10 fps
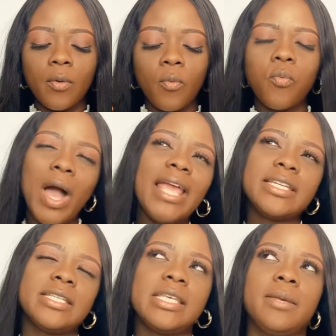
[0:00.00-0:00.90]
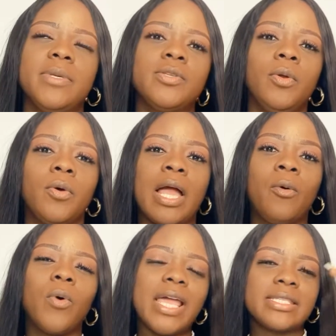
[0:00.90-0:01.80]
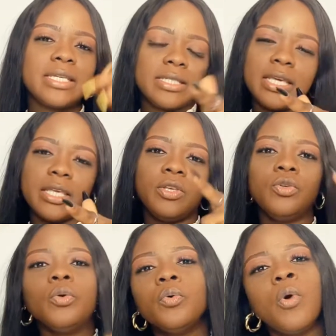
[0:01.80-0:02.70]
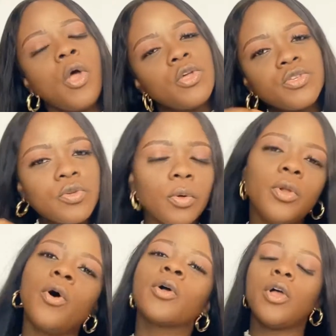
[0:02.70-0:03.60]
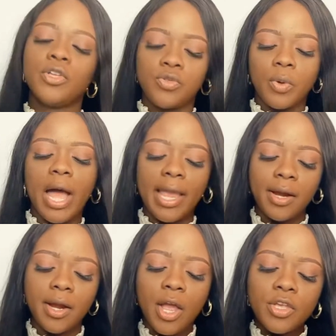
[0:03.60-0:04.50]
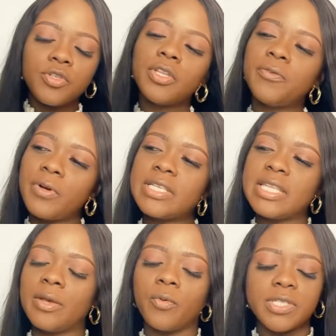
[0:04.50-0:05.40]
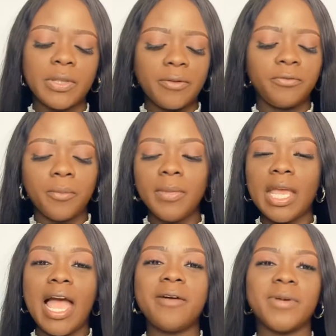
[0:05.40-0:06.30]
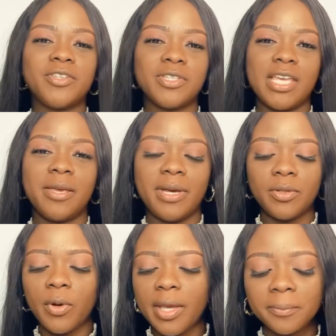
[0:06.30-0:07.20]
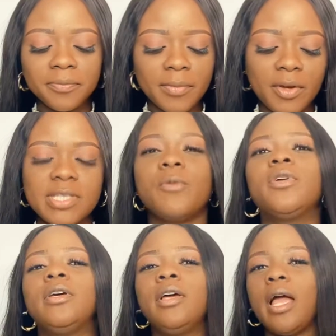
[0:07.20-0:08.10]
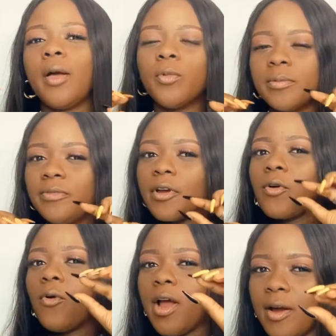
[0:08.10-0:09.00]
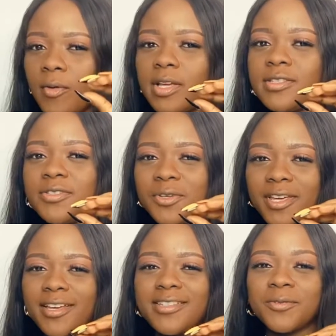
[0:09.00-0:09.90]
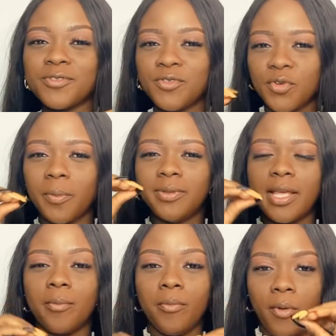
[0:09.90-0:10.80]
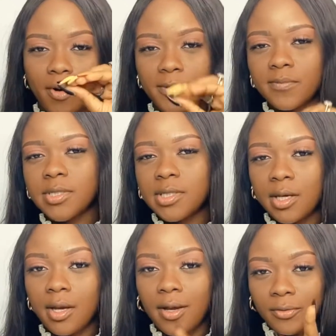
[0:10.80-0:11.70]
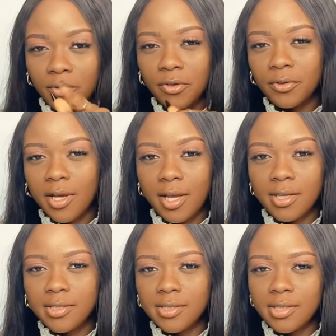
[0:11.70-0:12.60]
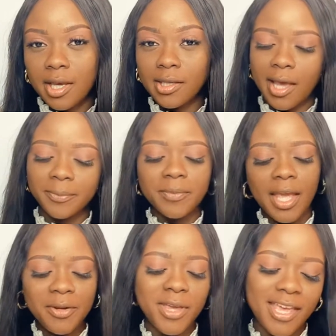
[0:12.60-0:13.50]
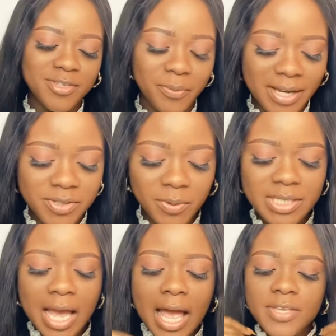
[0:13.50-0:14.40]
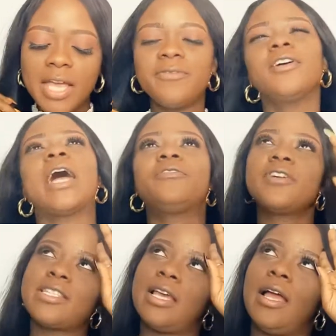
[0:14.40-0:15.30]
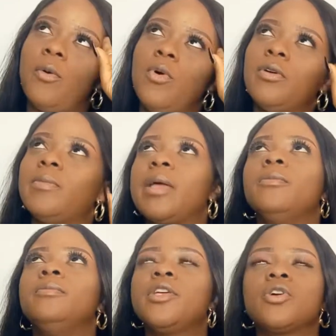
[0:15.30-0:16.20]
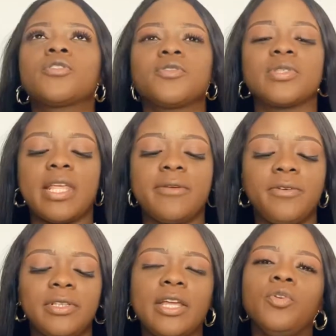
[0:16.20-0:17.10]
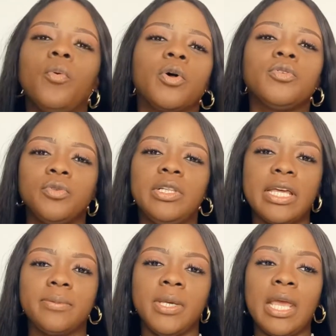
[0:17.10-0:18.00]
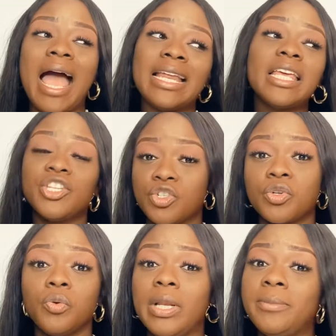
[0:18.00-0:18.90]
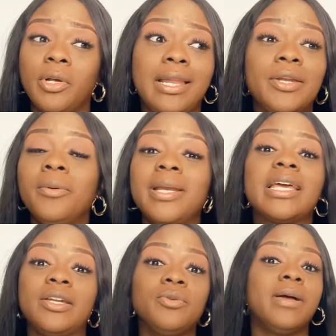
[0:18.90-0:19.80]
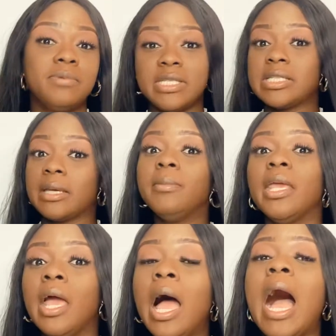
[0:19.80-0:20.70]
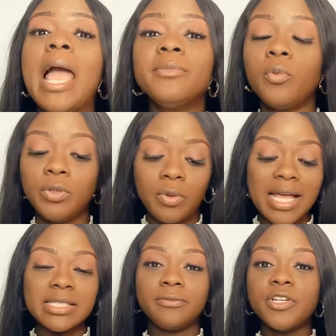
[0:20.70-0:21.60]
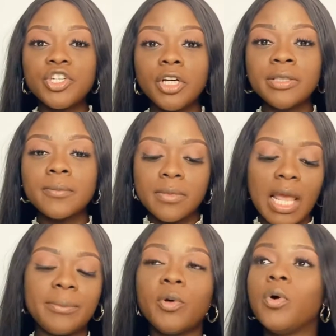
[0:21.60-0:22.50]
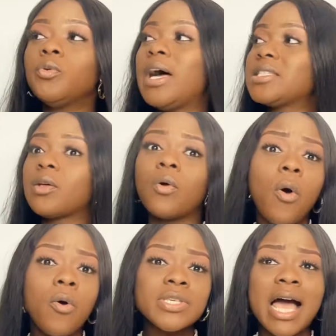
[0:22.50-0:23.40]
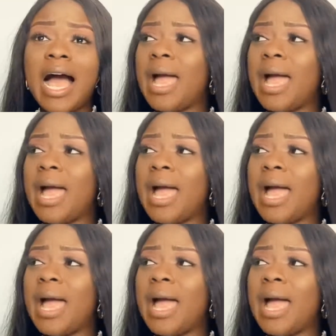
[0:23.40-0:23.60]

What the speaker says: Why did it take me so long, and why is it taking you so long to hire? So the first thing was that for me, I have my charter here, by the way, because I want to be very coherent. I want to drop like bombs for you guys. Yeah. Anyway, yeah. So back to it. So I felt at first one of my major reasons was that I felt like no one could do it like me, and it's true. Let me not lie. Nobody can do my business like me. I'm the one who has the vision. I'm the one who has the goals.